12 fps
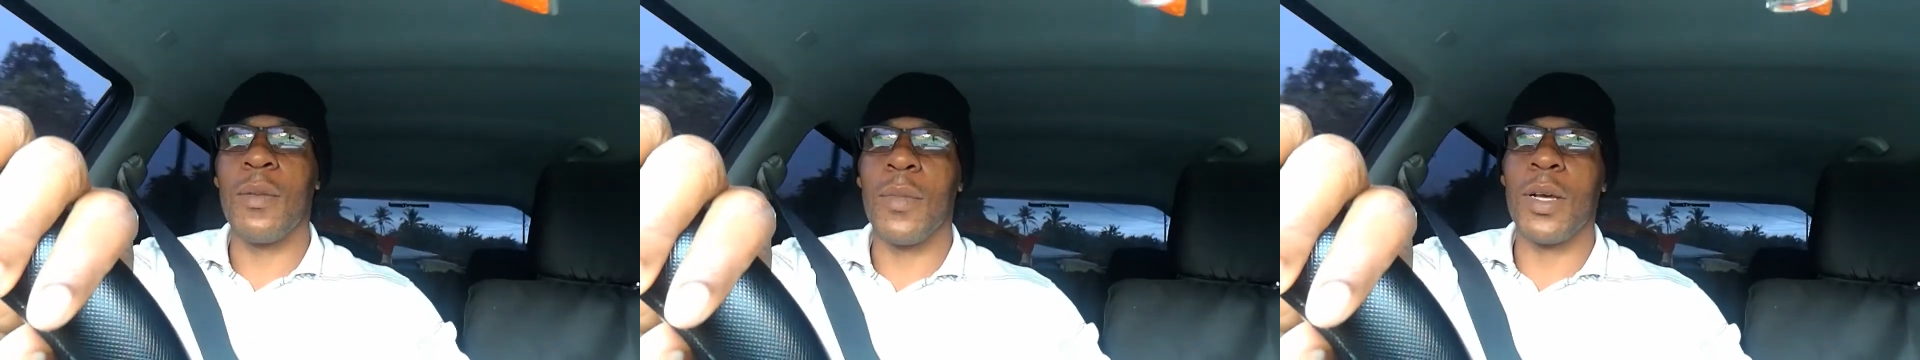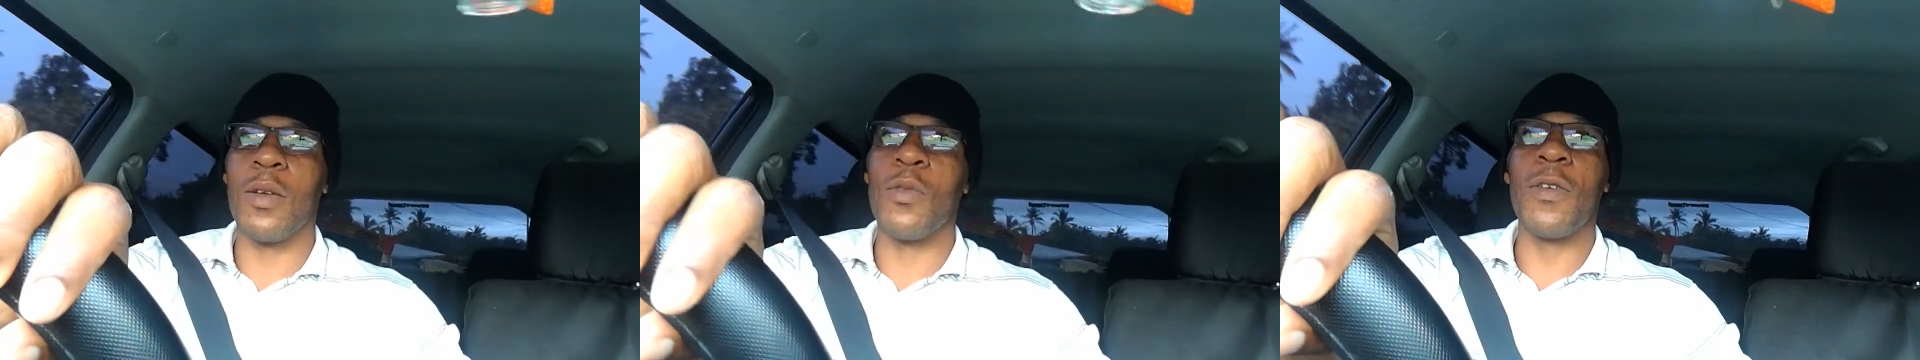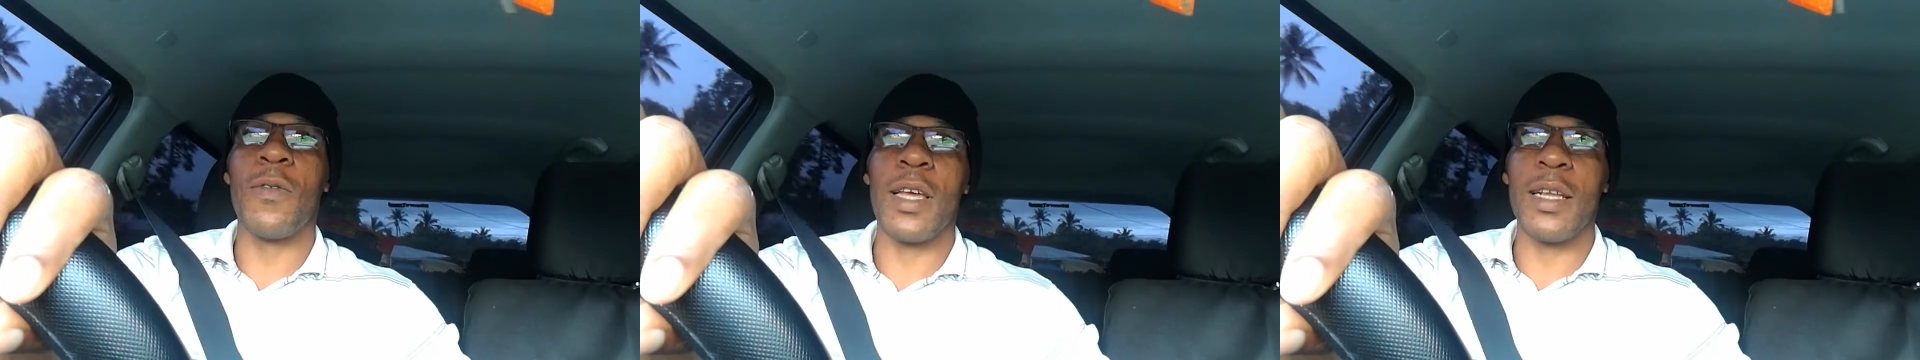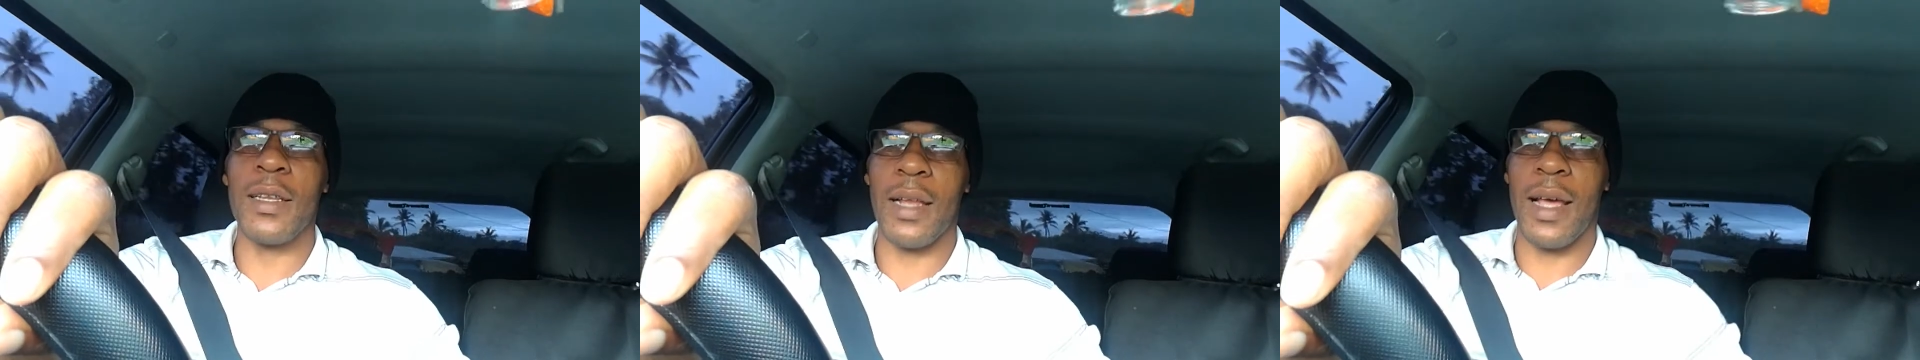But with
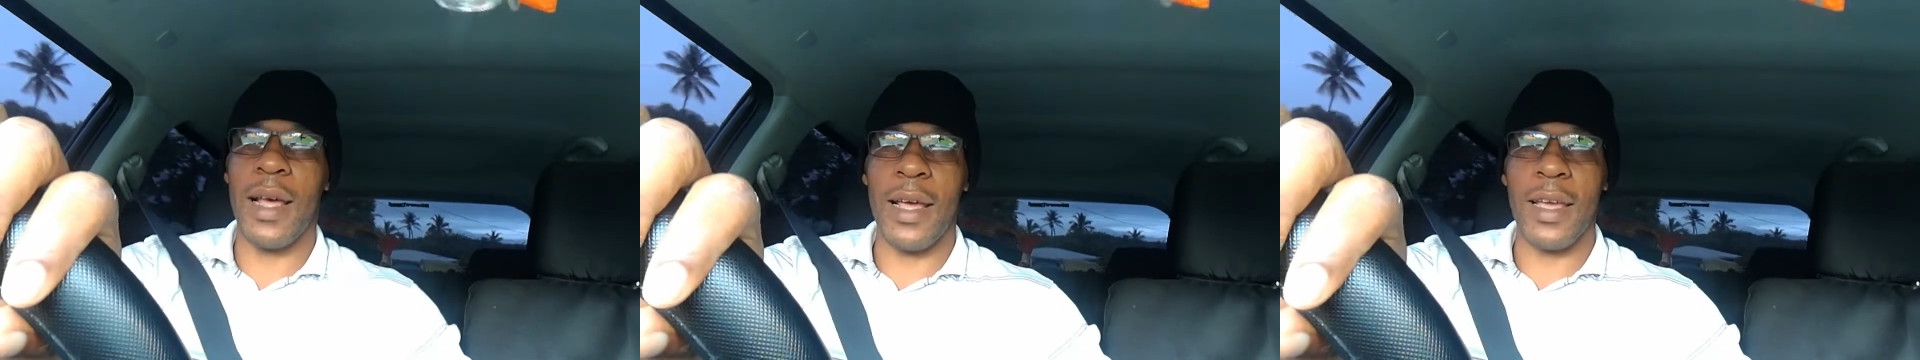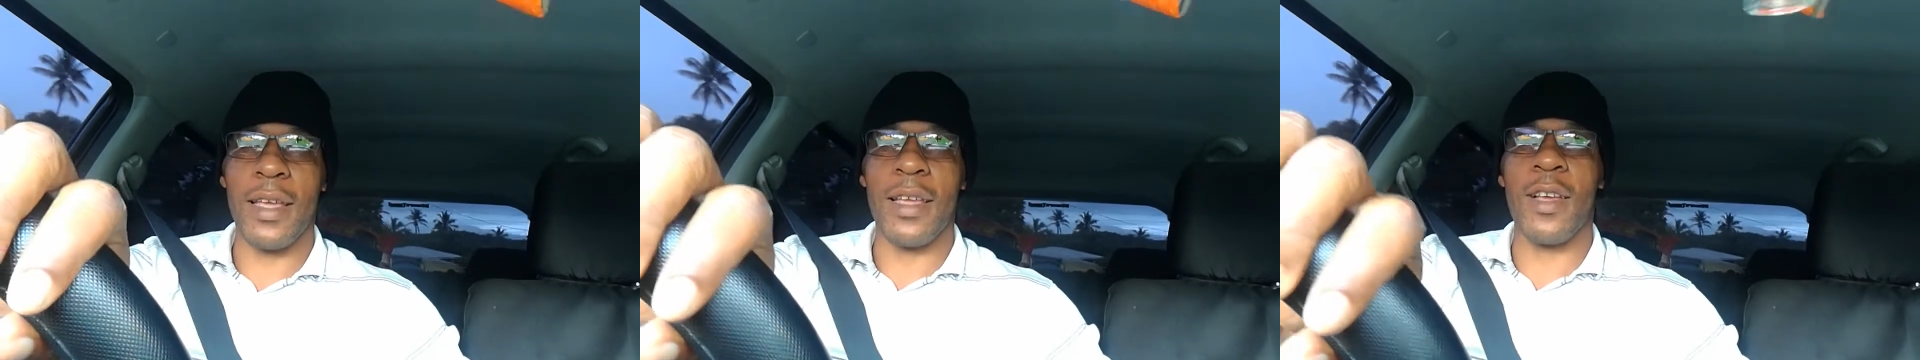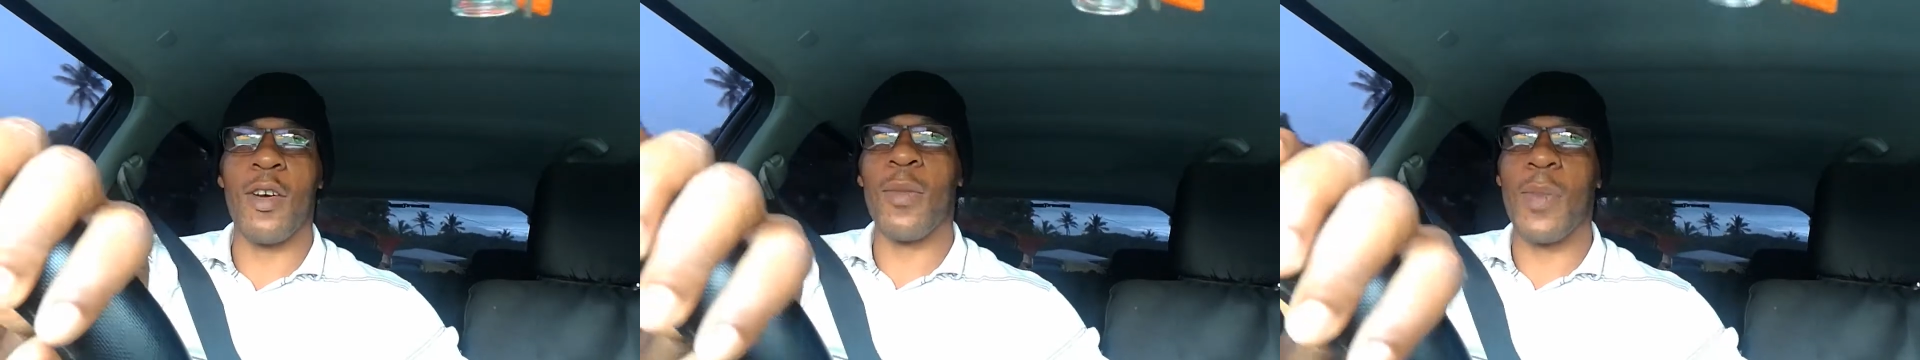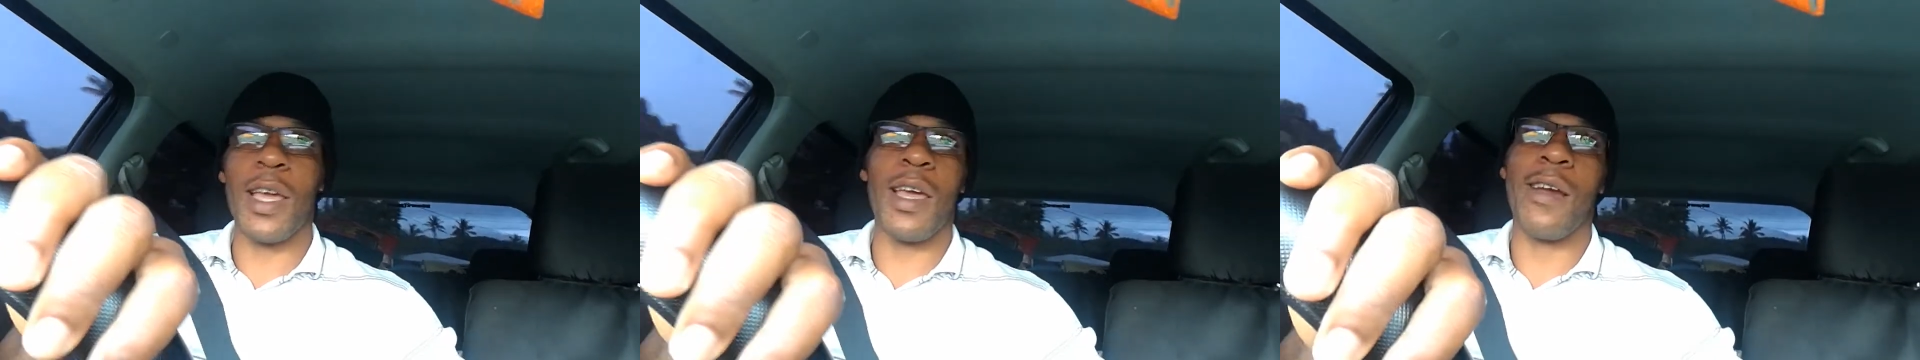that, I got
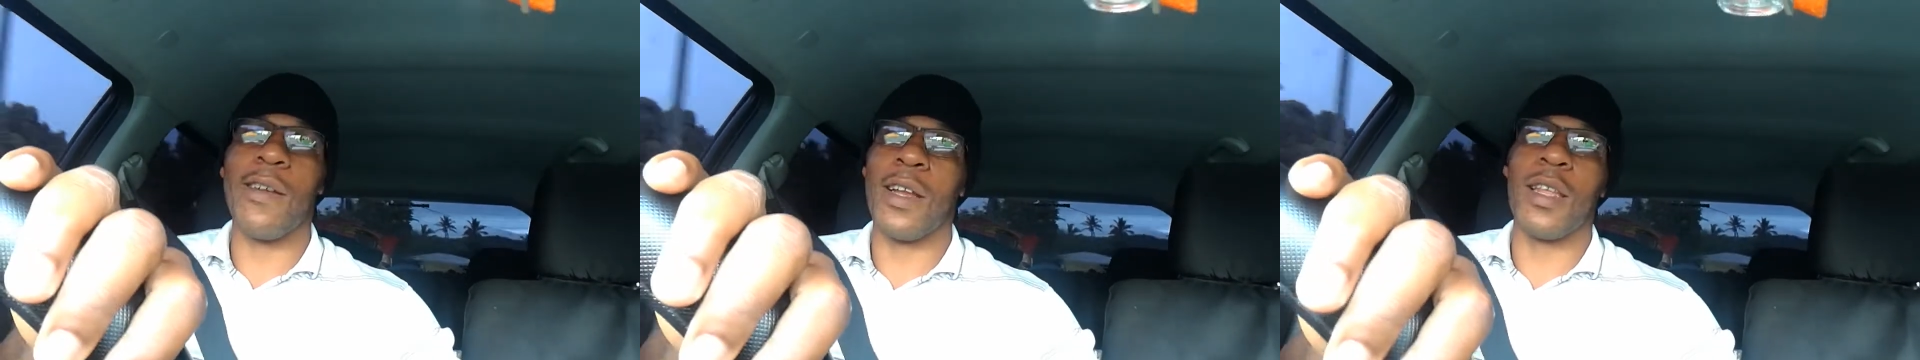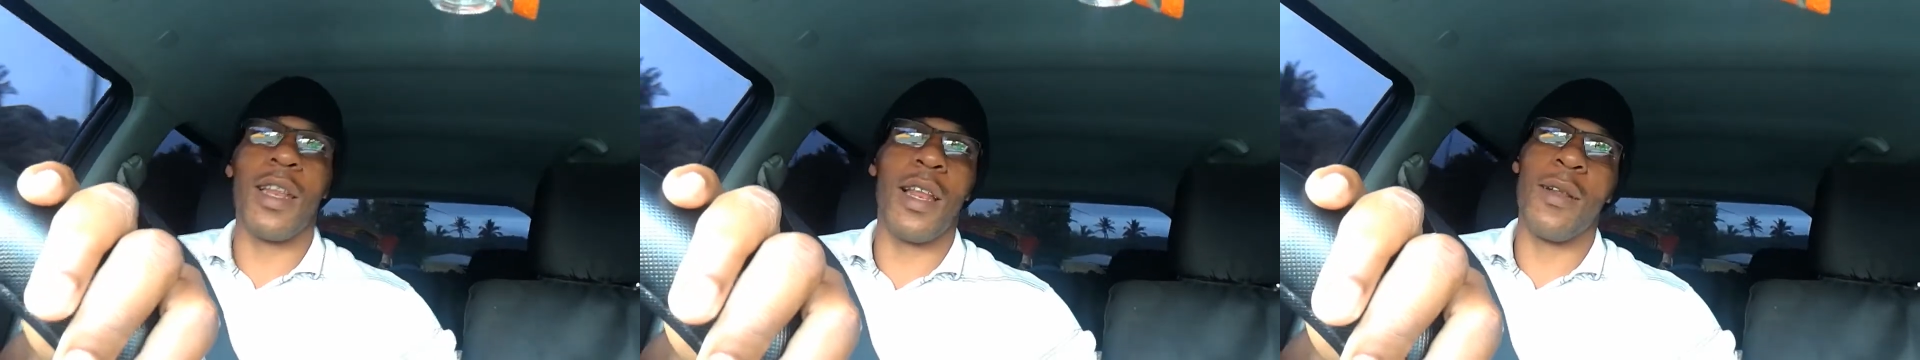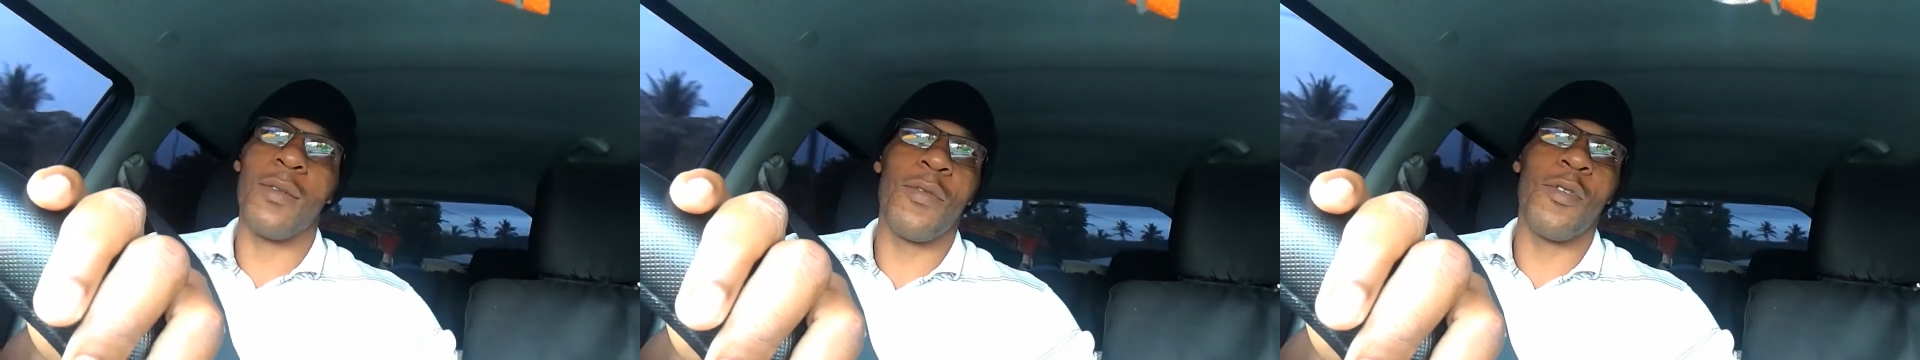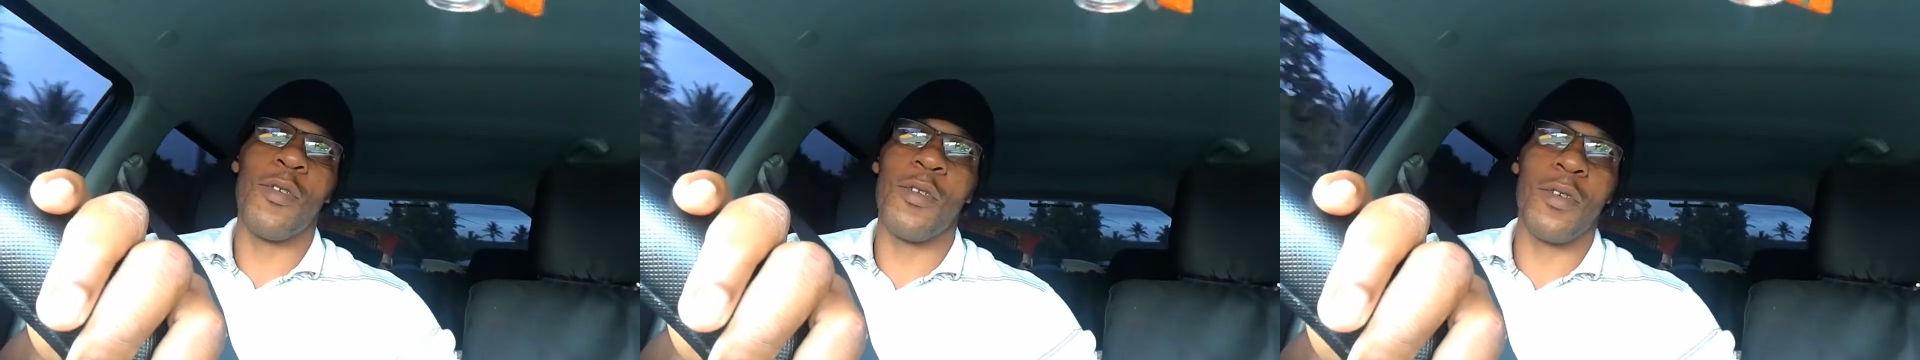my car running
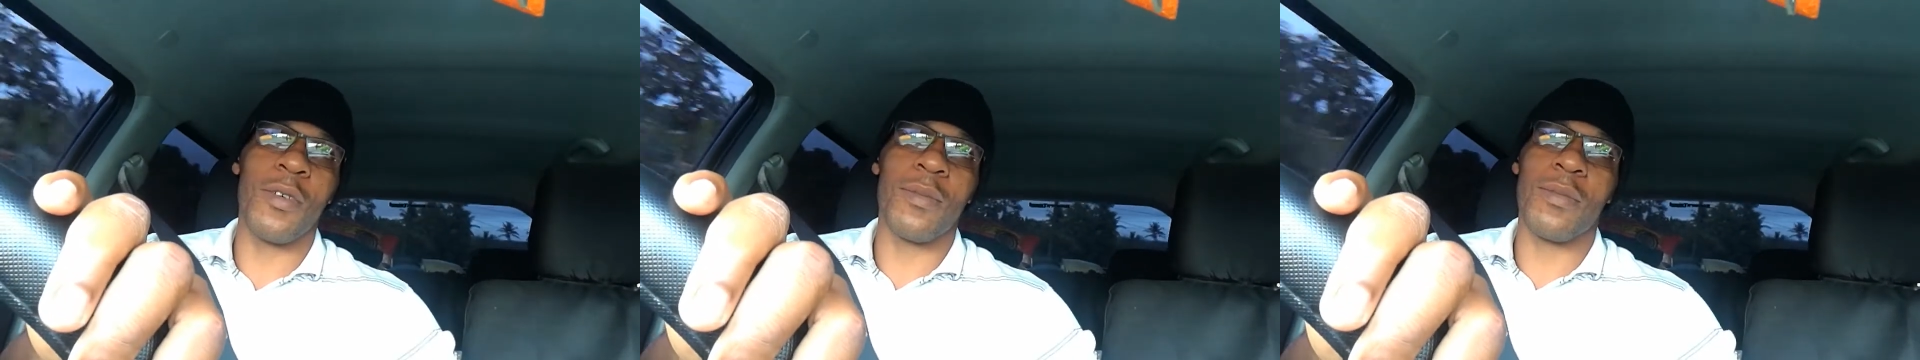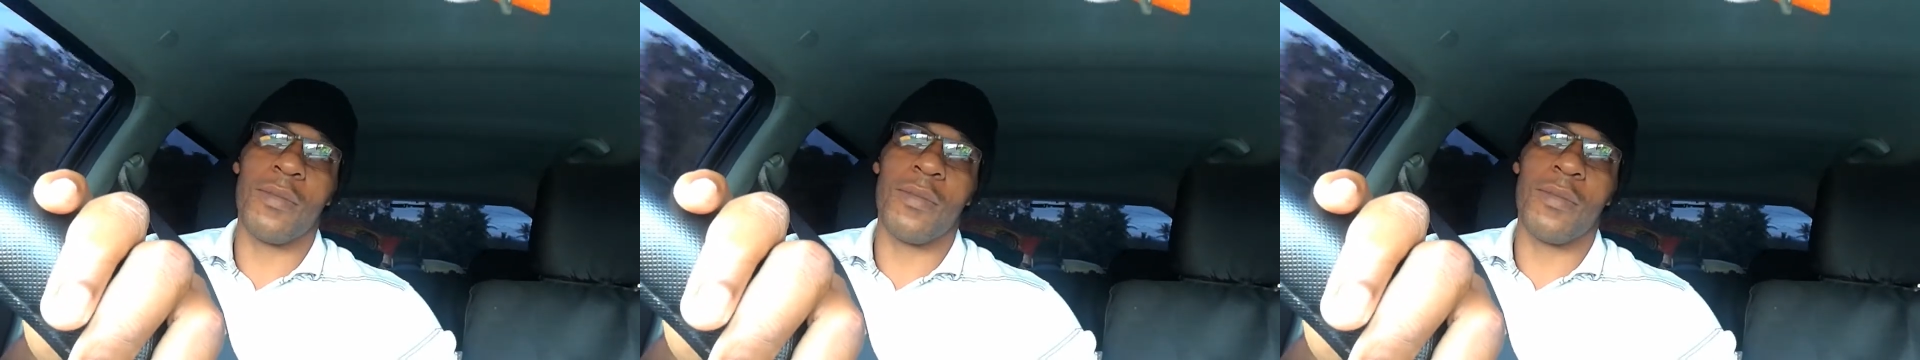through